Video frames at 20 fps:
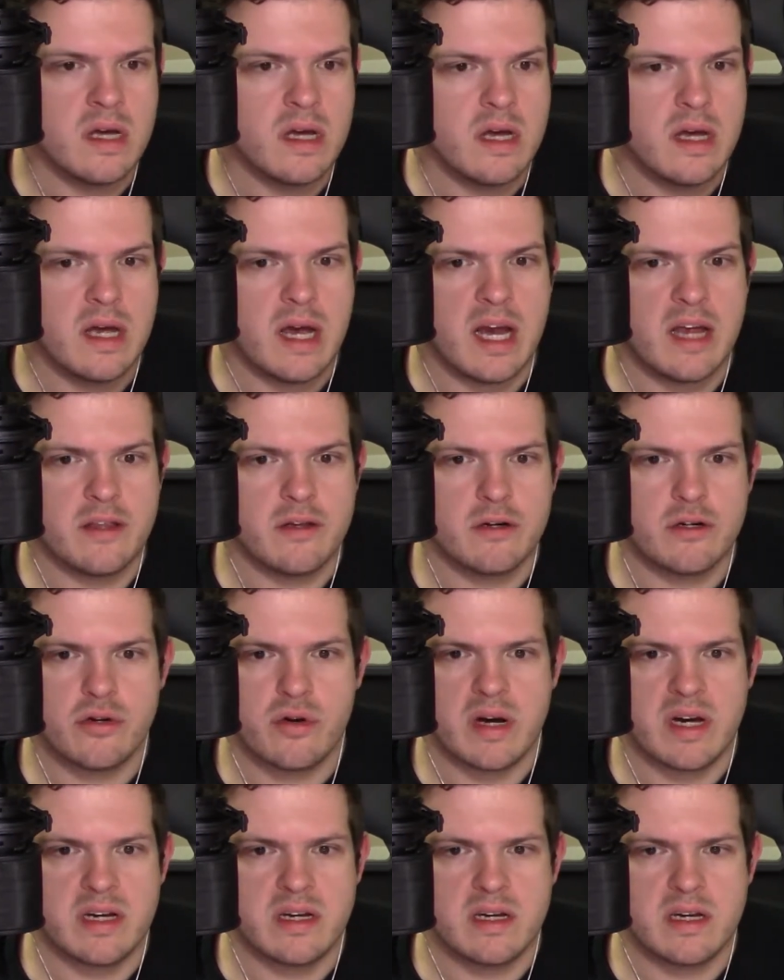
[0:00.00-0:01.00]
And they're
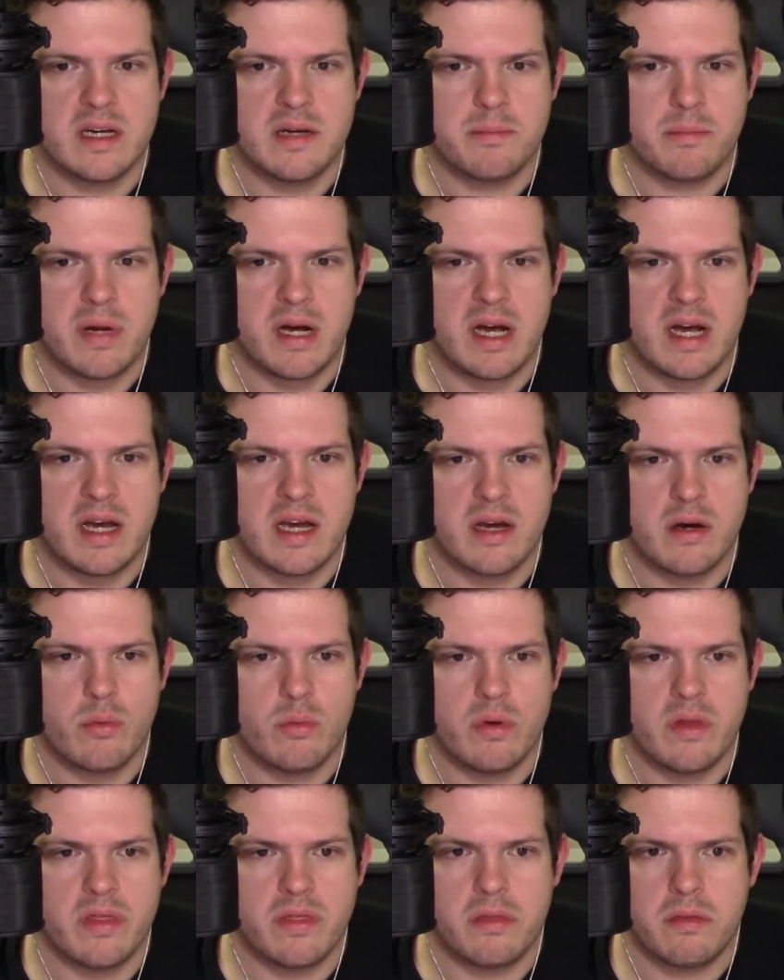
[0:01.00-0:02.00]
trying to get by
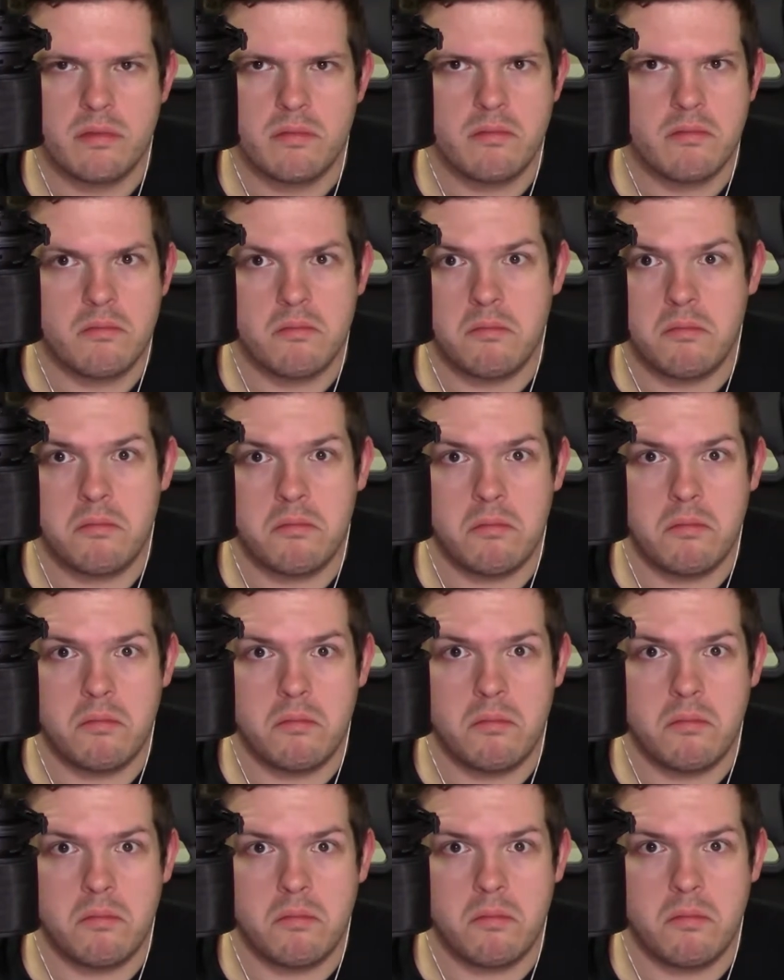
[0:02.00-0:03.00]

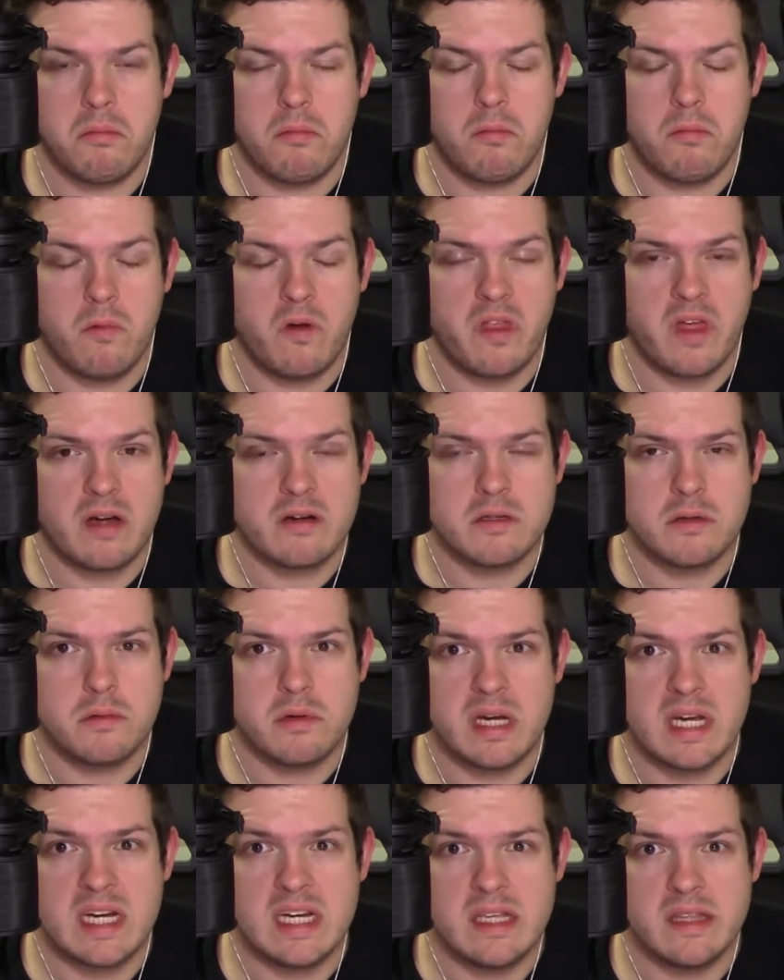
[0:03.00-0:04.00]
without
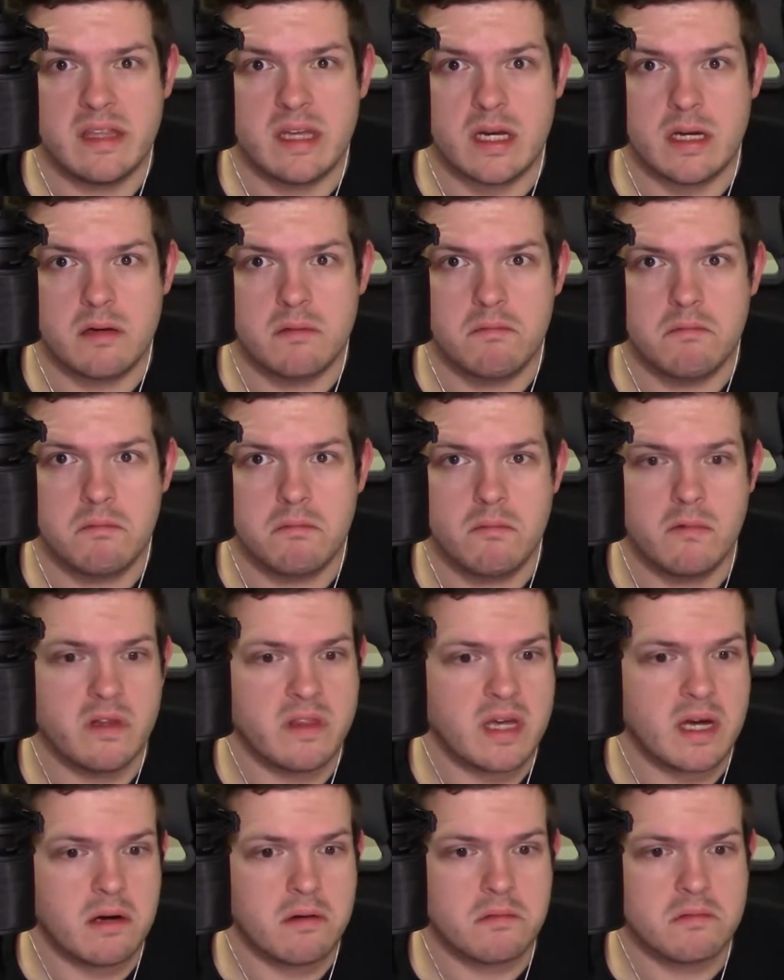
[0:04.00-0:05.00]
doing anything,
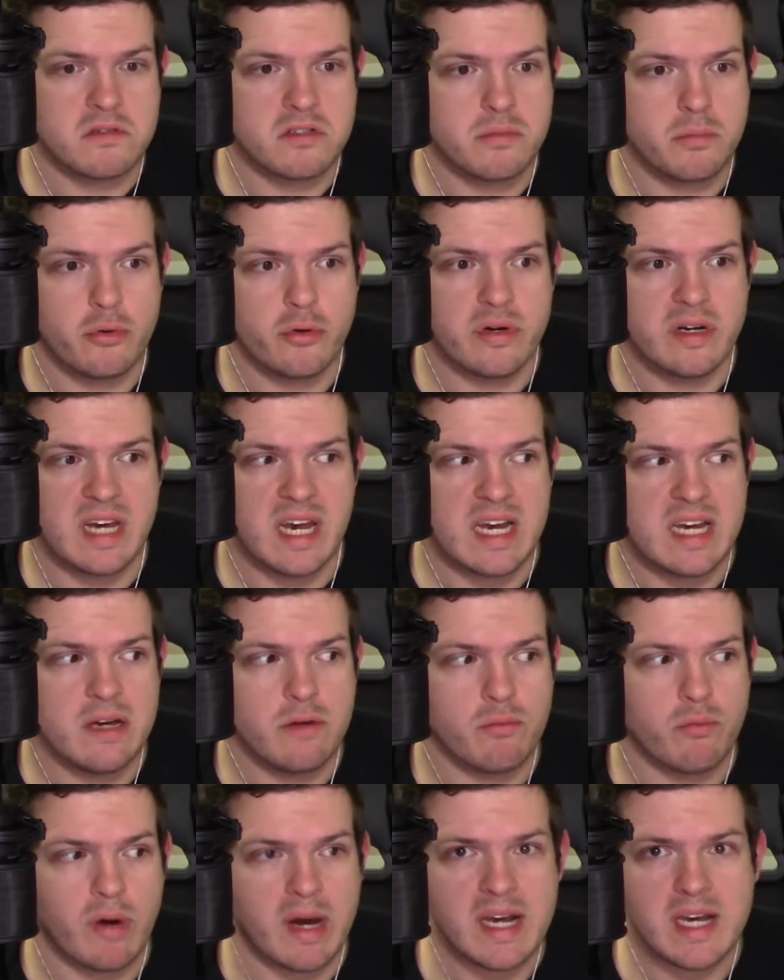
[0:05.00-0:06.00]
without supporting
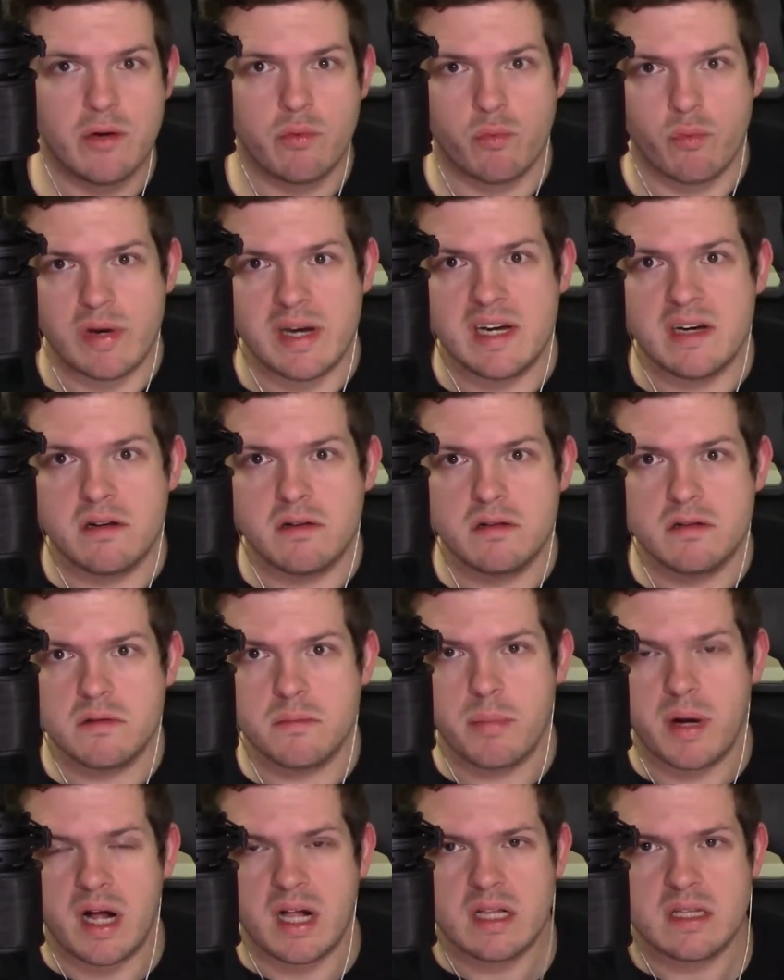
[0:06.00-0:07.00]
any real
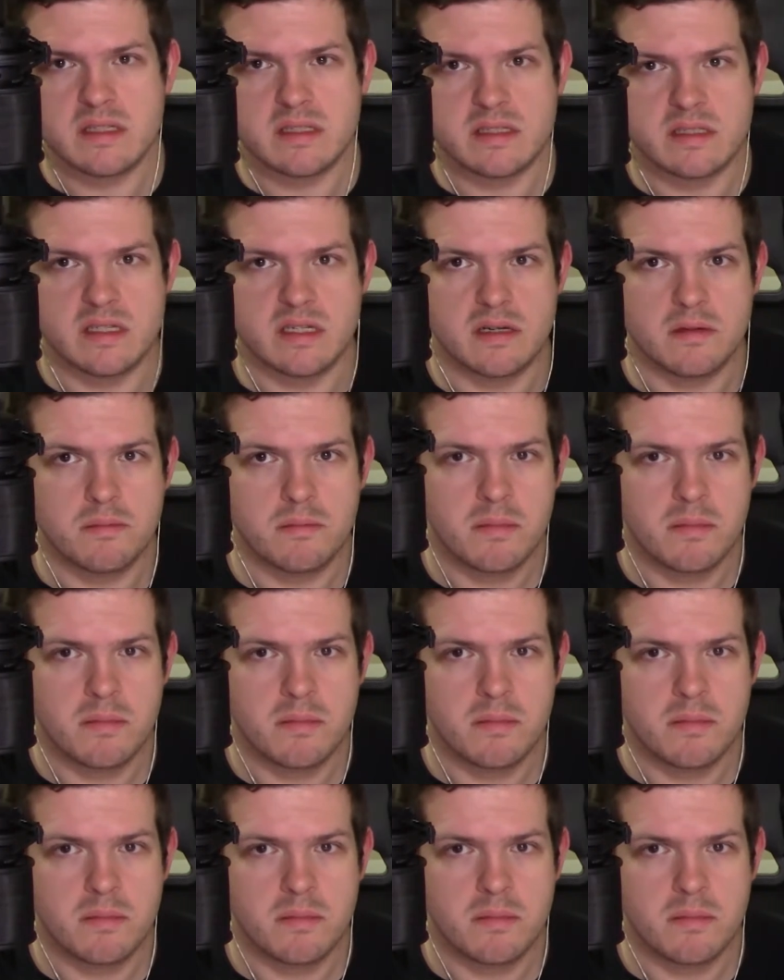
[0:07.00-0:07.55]
policy.